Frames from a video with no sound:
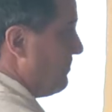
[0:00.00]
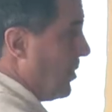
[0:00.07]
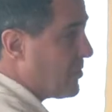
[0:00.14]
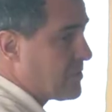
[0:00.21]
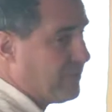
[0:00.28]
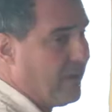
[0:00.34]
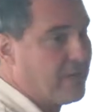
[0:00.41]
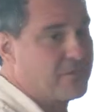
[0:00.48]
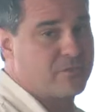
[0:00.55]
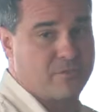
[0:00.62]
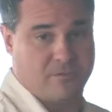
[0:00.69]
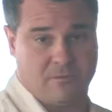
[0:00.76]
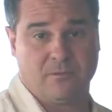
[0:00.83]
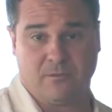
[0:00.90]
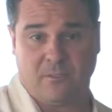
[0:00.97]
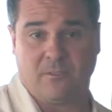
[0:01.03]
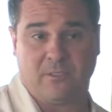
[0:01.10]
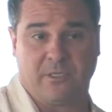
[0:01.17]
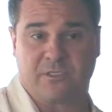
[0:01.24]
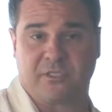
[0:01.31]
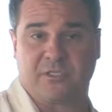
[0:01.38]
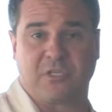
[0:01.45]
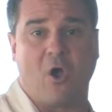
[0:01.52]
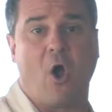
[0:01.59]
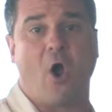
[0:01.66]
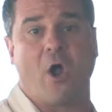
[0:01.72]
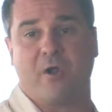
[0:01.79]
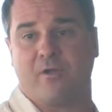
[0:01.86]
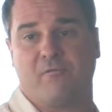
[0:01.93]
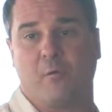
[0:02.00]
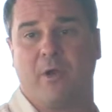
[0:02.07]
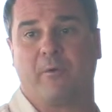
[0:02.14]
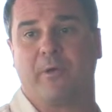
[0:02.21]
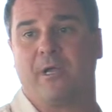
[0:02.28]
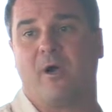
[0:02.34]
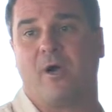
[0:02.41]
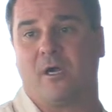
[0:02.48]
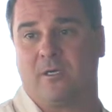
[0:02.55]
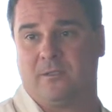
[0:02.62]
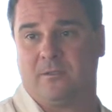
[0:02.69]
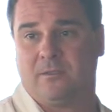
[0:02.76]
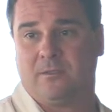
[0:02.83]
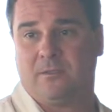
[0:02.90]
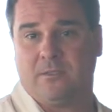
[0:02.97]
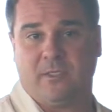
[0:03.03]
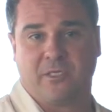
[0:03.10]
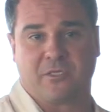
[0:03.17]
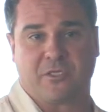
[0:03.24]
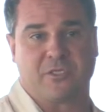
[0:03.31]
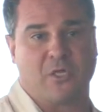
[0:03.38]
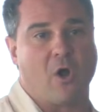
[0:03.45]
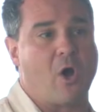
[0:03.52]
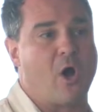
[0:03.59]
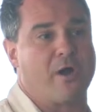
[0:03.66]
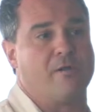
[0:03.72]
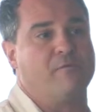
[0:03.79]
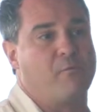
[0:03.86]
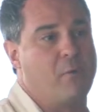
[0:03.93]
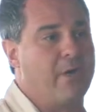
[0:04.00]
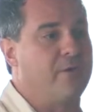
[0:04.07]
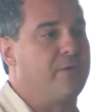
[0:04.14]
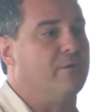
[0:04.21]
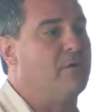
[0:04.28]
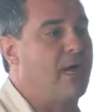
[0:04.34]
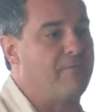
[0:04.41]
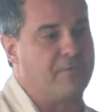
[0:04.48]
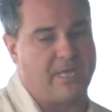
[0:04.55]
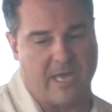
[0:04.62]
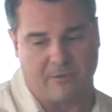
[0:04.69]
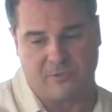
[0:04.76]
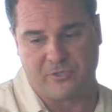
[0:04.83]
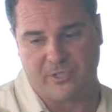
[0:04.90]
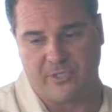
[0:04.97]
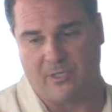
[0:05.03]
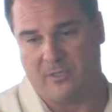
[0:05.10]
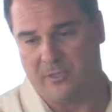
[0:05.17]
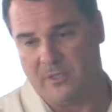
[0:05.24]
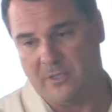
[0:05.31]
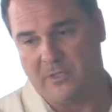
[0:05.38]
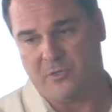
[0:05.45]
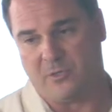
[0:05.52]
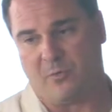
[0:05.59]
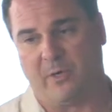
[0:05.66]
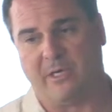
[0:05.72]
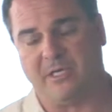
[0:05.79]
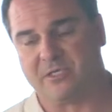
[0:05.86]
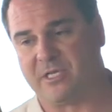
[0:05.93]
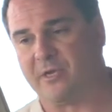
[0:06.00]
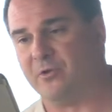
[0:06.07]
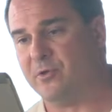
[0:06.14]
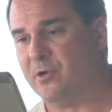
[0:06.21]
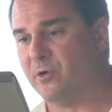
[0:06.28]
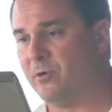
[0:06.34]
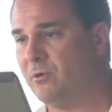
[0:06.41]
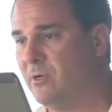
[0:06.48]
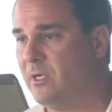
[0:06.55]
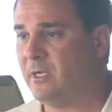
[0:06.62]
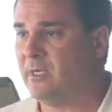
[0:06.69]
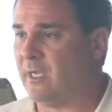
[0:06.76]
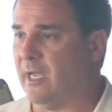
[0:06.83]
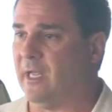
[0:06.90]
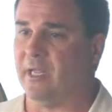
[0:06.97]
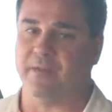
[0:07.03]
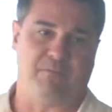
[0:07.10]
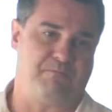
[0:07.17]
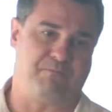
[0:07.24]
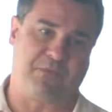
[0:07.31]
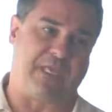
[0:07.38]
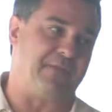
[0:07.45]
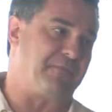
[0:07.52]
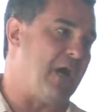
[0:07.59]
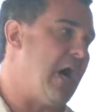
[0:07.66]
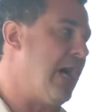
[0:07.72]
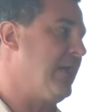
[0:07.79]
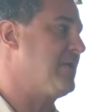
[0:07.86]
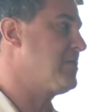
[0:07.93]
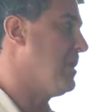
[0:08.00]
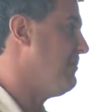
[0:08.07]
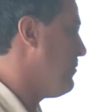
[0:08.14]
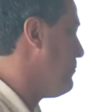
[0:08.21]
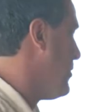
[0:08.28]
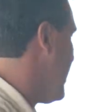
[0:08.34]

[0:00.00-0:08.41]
most of us. This is the heart of where we are. This is the heart of where you'll have the energy to do what it is that you do and get the highest level of